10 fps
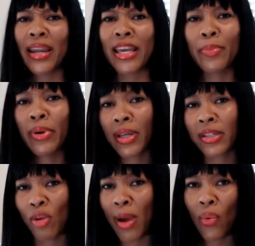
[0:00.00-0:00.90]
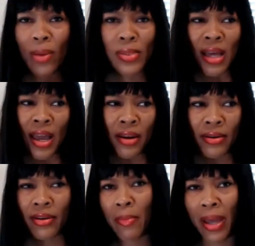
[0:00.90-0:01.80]
ebook. It's on my website
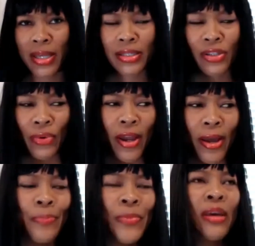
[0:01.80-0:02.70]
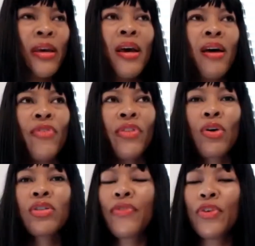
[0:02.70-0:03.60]
and in my Instagram. Mm. For
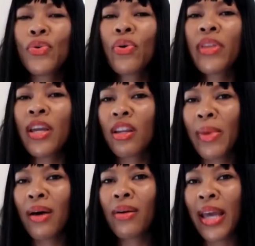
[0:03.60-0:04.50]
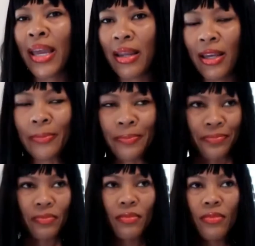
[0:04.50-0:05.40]
those of you who are thinking about dating
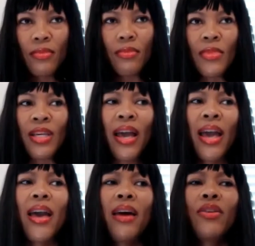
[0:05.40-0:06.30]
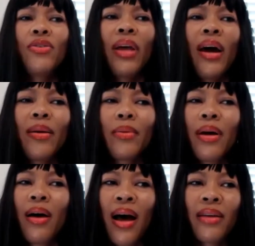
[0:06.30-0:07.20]
and you're like,
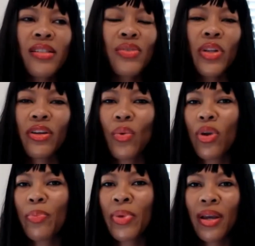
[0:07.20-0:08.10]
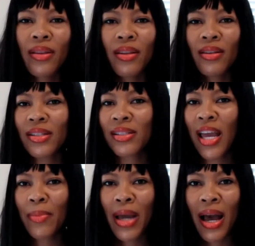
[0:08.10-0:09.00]
I just really don't want to pick the, the
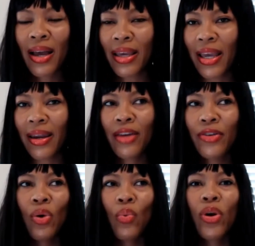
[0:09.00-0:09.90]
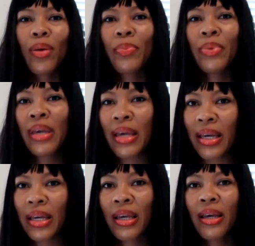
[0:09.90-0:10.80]
same guy again. I don't want to
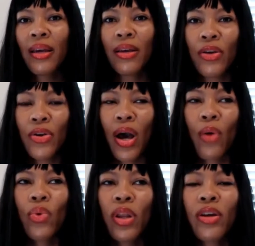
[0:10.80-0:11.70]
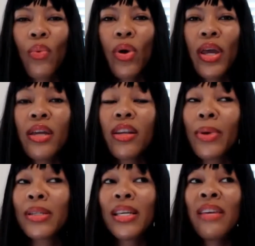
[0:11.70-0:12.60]
pick, you know, I really don't want to end up
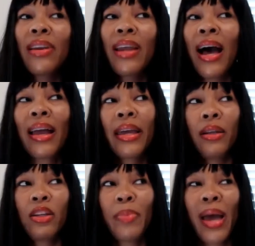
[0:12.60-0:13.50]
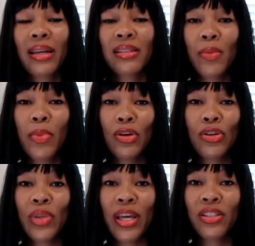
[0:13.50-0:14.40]
because even I can look back at some of those
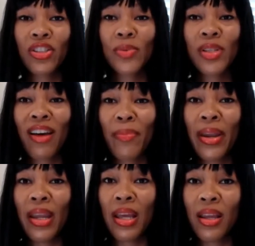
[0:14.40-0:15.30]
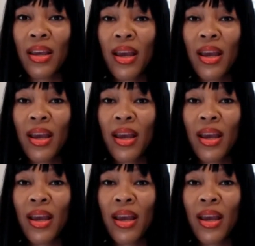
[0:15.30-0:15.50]
relationships that I've been in.